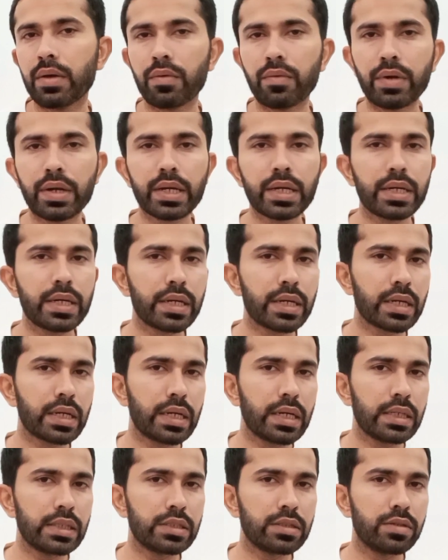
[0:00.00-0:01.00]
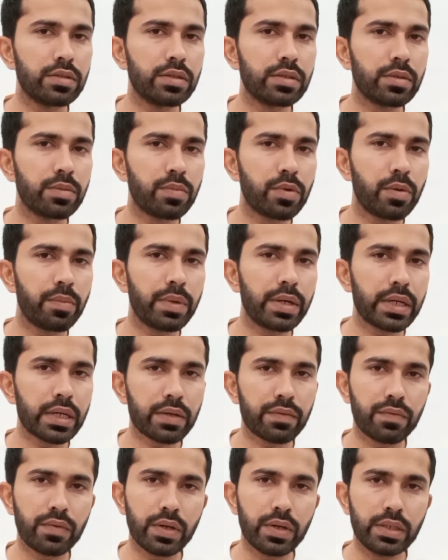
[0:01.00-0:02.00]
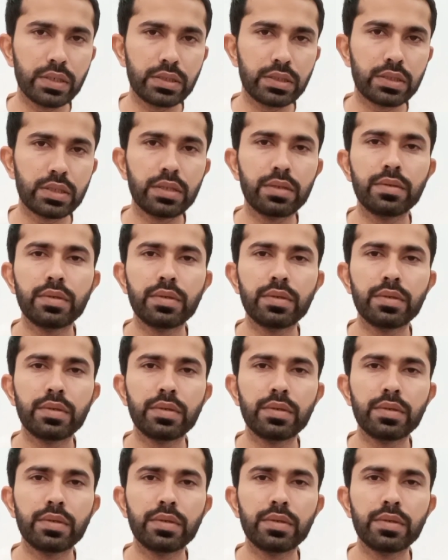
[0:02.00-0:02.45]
Reagan engaged in diplomatic efforts,